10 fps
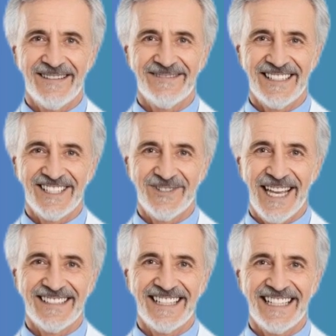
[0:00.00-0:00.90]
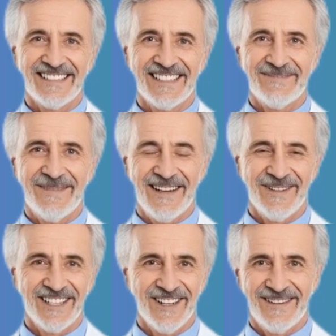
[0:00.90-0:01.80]
This translates into better
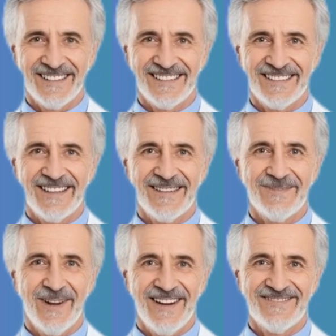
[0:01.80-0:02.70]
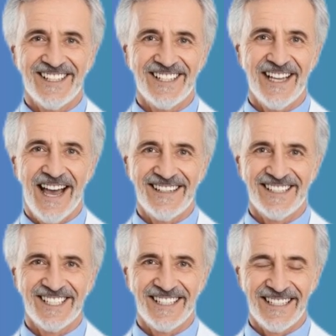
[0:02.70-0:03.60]
endurance, more efficient
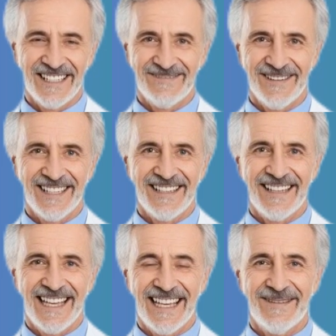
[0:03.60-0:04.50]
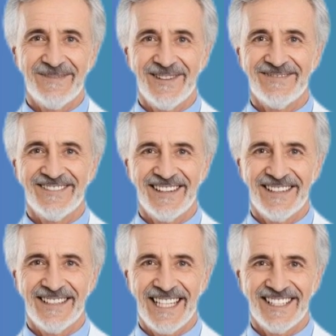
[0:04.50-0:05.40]
oxygen delivery, and improved
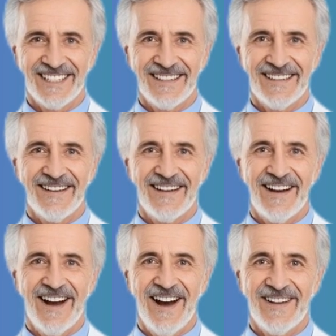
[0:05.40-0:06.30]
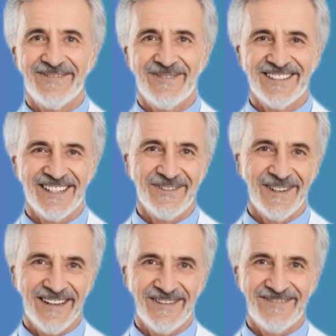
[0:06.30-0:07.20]
circulation, all of which are
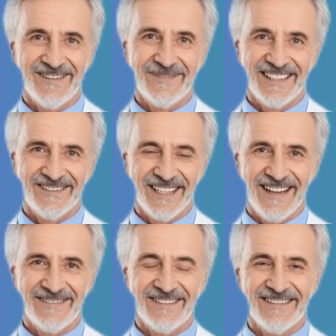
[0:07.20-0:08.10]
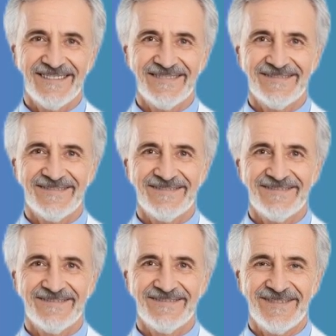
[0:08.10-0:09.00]
critical for muscle health.
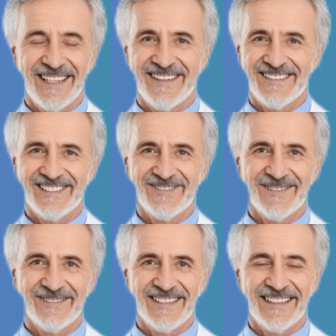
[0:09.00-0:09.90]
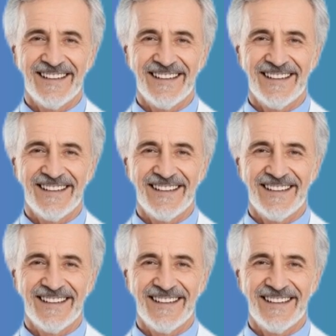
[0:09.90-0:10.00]
Here's the truth.